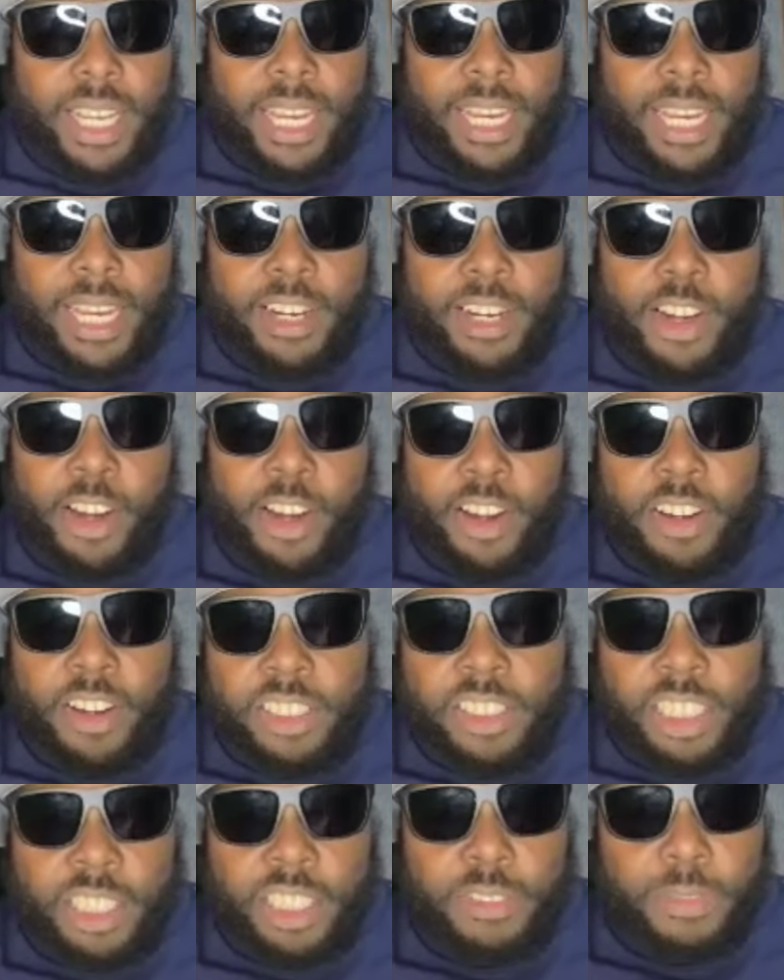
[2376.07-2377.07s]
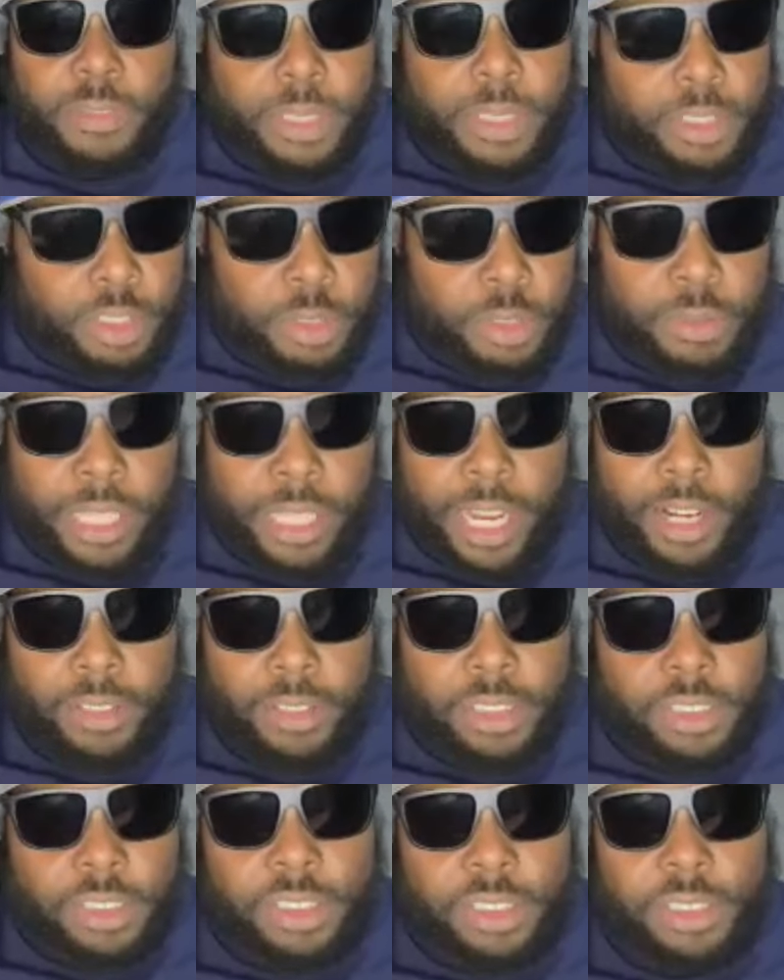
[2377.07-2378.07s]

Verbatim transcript: and currency from the 2000s.